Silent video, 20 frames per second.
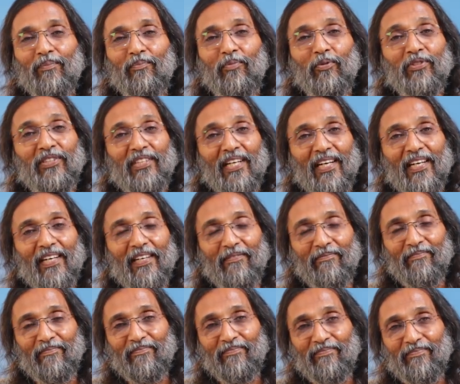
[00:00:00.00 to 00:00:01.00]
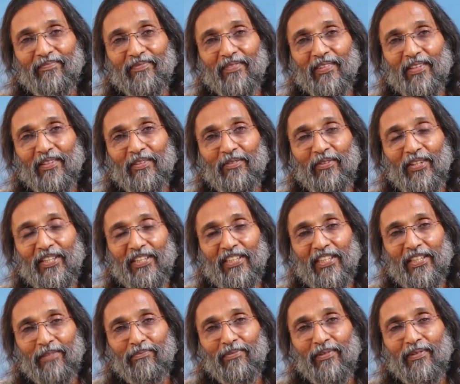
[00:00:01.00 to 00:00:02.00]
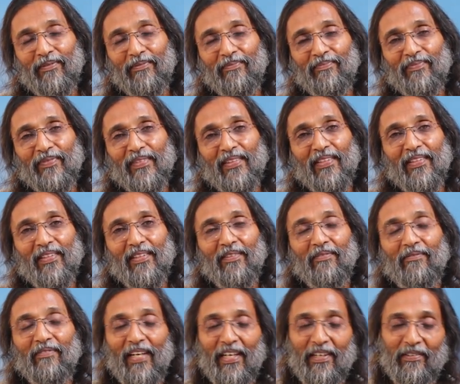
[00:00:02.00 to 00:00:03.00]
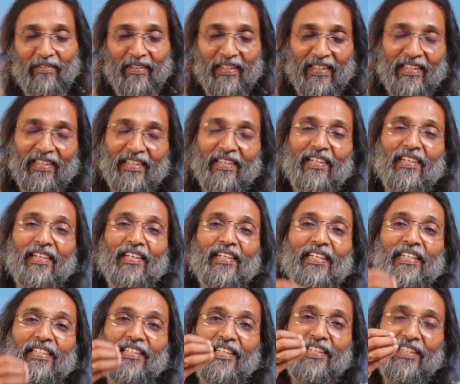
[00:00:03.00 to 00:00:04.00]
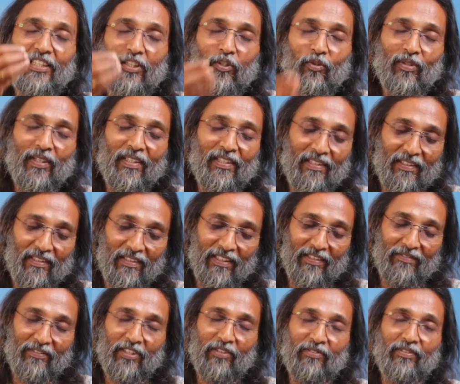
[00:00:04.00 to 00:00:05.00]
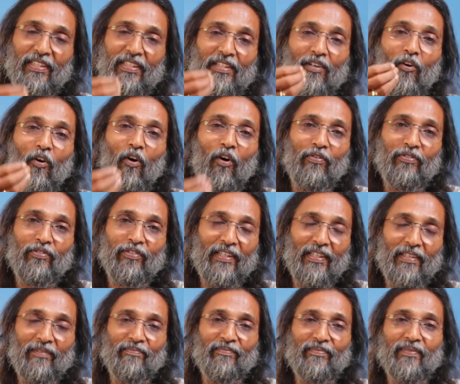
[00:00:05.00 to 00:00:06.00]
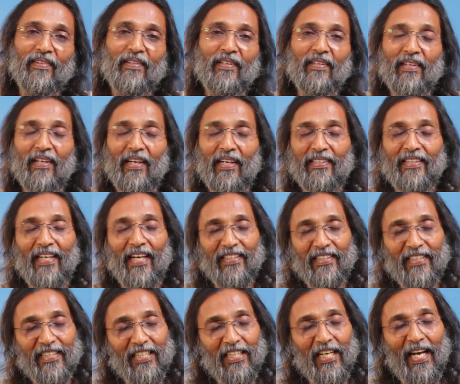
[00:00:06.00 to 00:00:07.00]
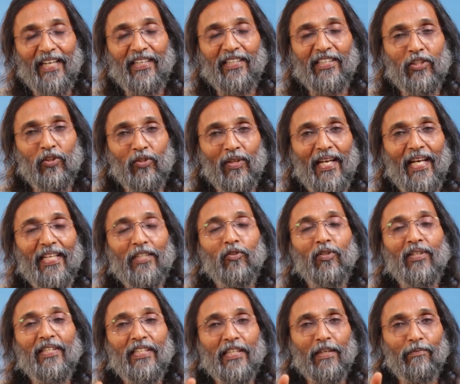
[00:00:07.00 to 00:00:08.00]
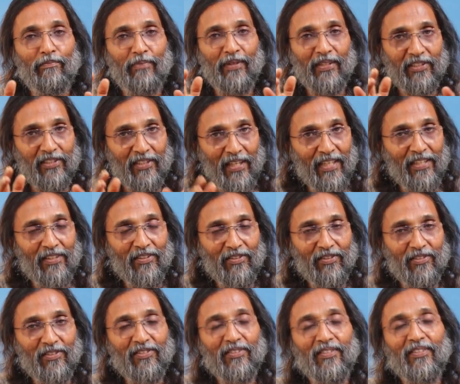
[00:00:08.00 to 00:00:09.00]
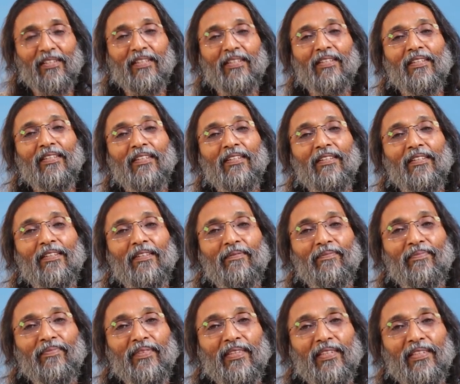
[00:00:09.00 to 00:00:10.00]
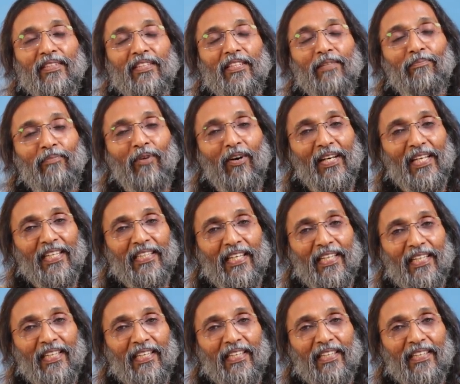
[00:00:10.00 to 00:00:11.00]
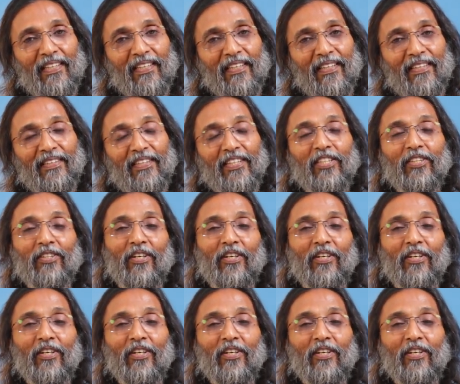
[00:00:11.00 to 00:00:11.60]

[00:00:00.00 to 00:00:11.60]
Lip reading: puja, worship, where it's a ritual in which we offer. And that ritual actually represents symbolically this